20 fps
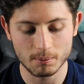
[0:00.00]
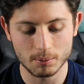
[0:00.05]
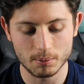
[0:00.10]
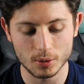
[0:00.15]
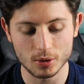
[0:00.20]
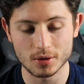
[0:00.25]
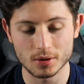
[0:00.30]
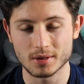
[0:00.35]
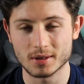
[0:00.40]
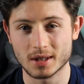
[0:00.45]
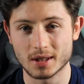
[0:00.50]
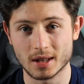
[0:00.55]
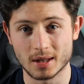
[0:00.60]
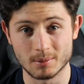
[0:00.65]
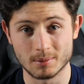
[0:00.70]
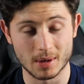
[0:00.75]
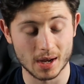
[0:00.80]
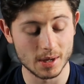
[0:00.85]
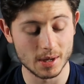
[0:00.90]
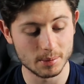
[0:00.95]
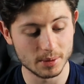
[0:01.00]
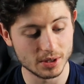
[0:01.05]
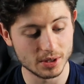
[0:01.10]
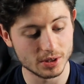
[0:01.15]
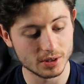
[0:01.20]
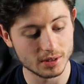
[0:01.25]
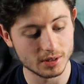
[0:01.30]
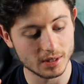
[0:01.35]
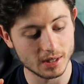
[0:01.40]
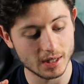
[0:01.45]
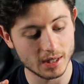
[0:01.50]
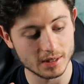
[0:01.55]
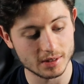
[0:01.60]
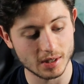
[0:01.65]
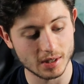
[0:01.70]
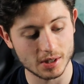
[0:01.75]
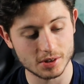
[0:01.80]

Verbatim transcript: But in my opinion, it's